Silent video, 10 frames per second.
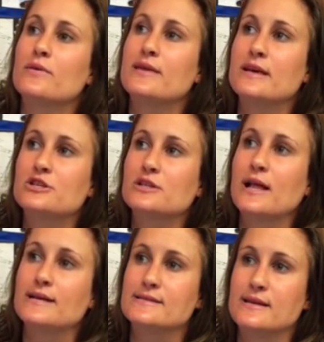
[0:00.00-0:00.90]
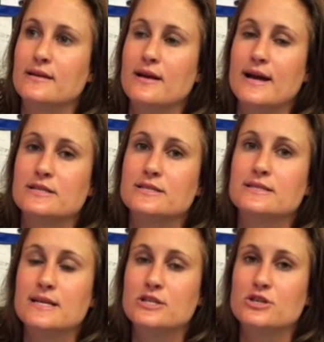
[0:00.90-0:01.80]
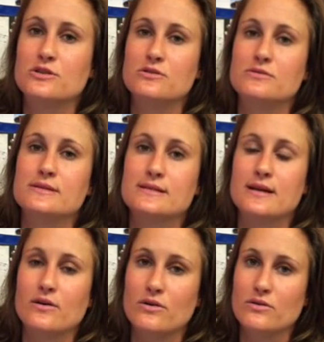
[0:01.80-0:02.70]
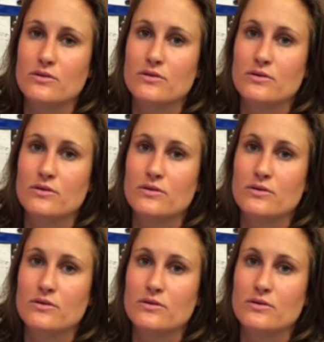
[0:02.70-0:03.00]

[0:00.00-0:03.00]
With each lesson, I teach a new skill